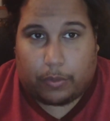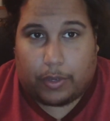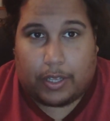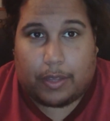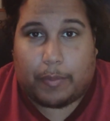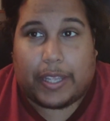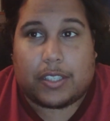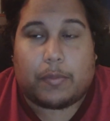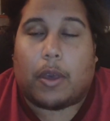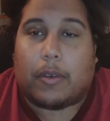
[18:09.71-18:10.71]
one of the
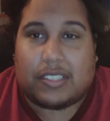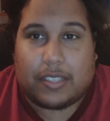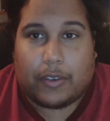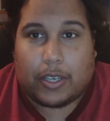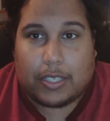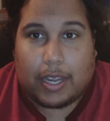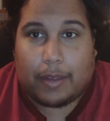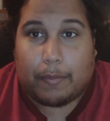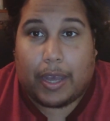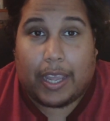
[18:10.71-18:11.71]
best poets of our
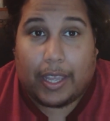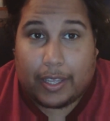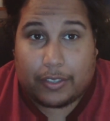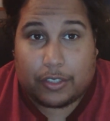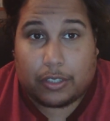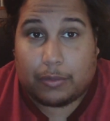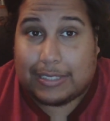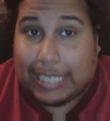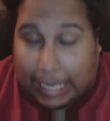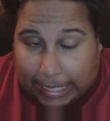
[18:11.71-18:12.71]
time, Maya Angelou,
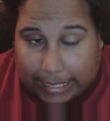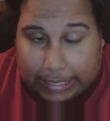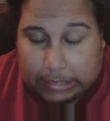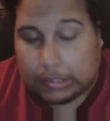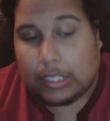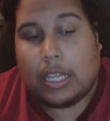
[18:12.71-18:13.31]
died